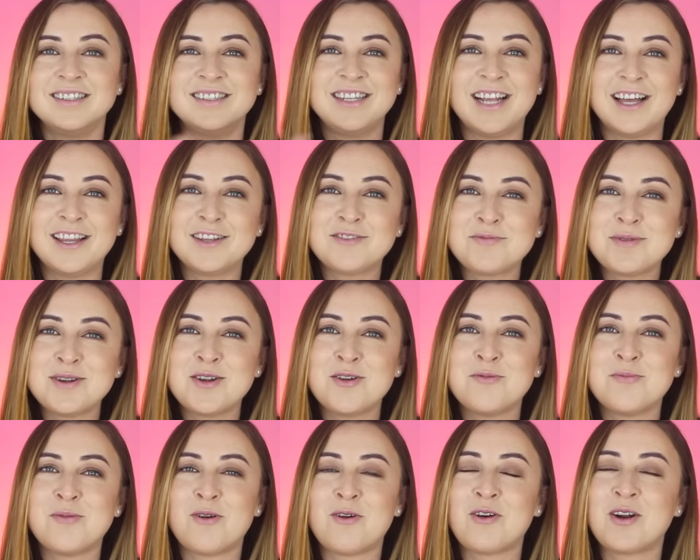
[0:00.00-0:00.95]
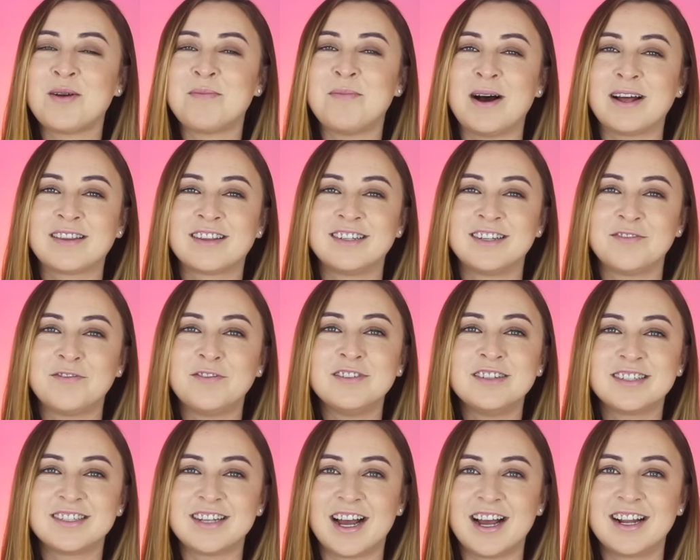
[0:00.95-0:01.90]
Now that we know more about the different
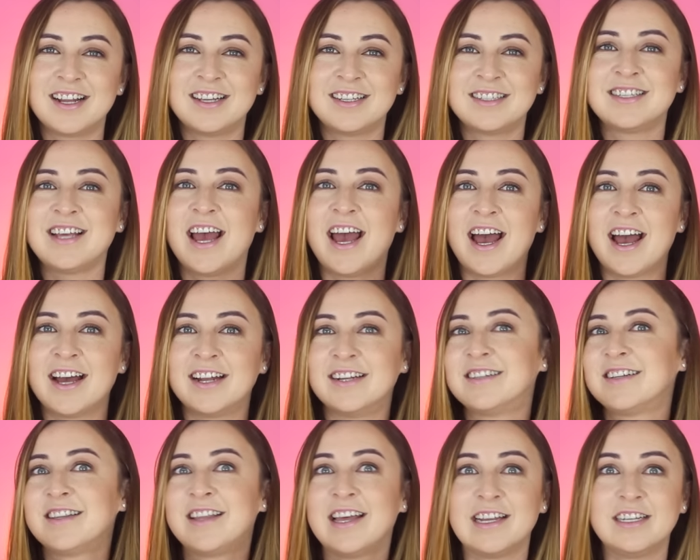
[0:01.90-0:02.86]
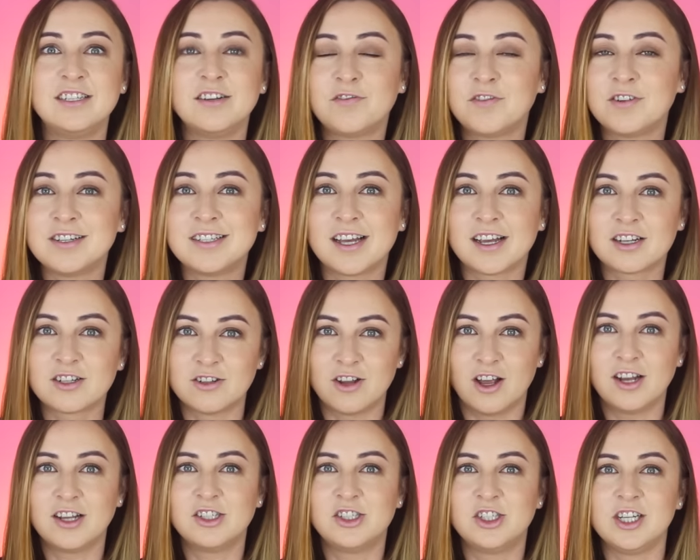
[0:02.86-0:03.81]
stylers and their different
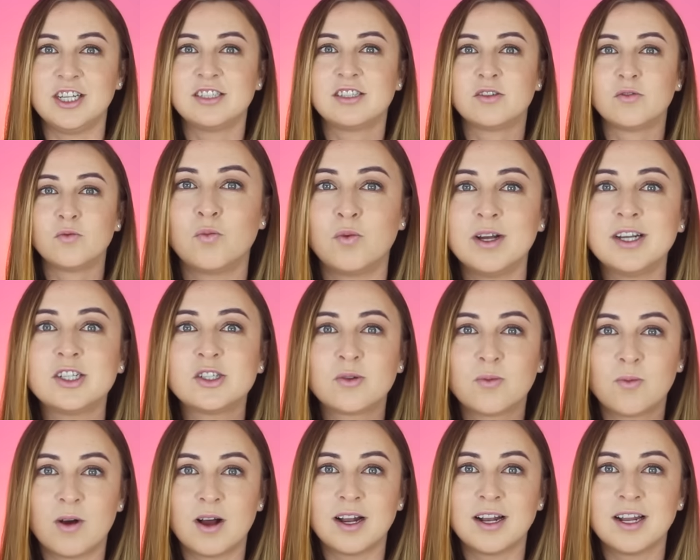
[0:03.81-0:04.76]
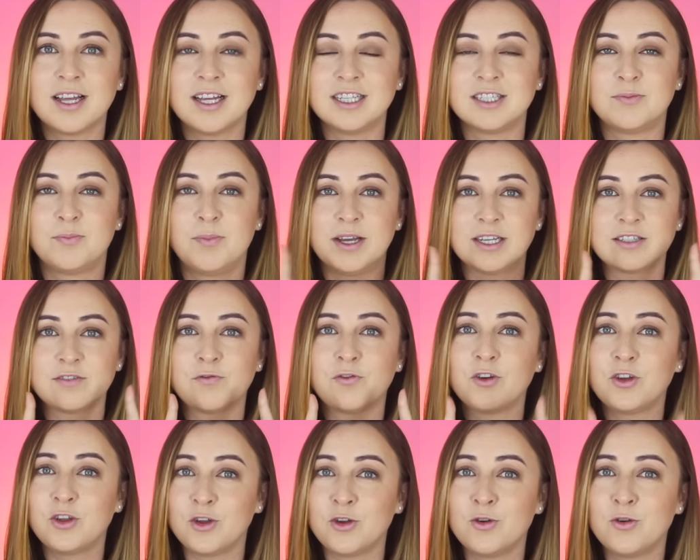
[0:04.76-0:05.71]
technologies, which one is best for
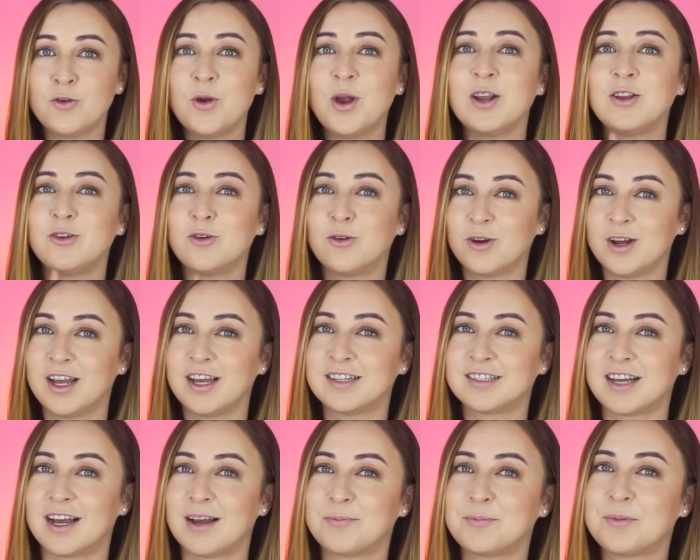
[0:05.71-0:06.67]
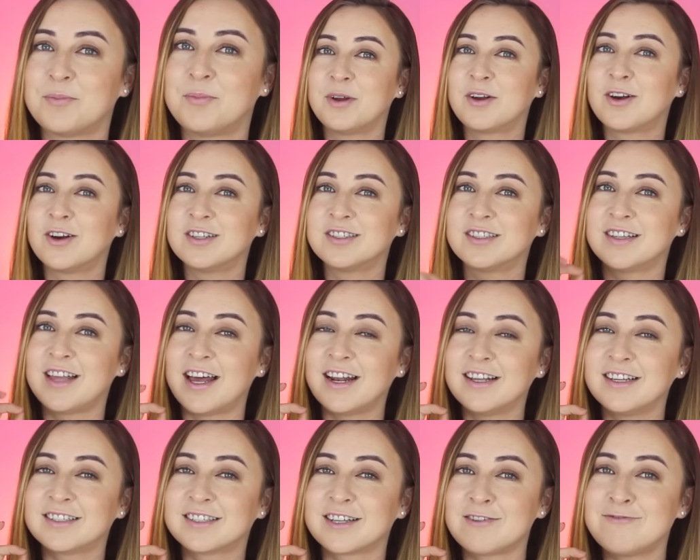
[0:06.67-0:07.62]
you and your hair type? Because that
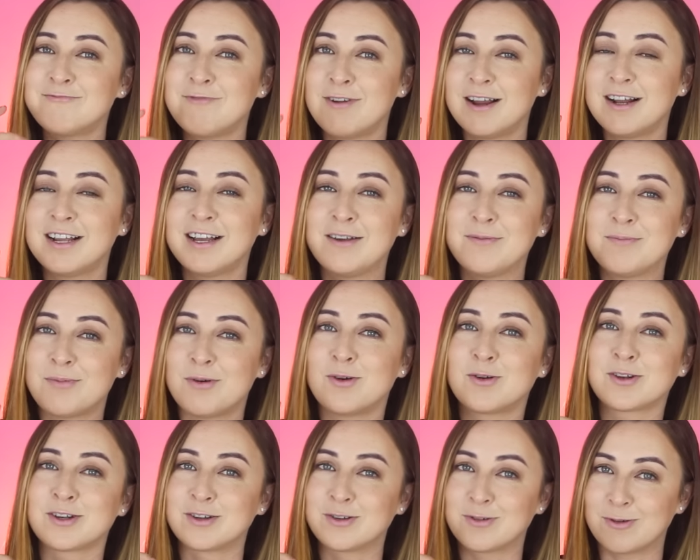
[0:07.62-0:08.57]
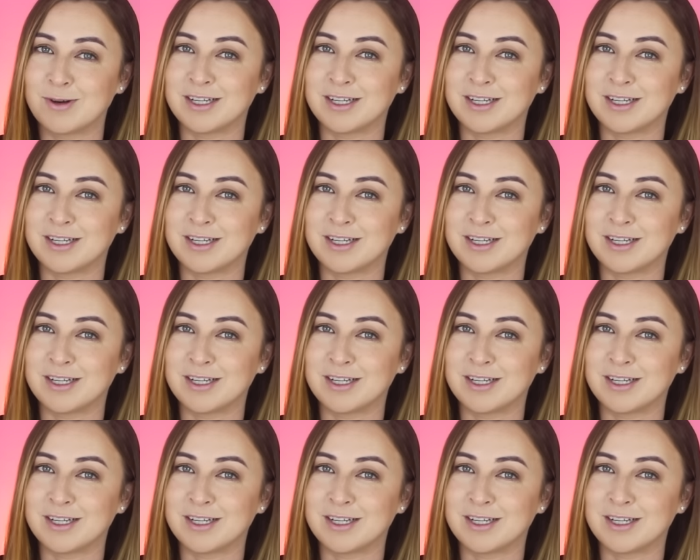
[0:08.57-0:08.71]
is a really important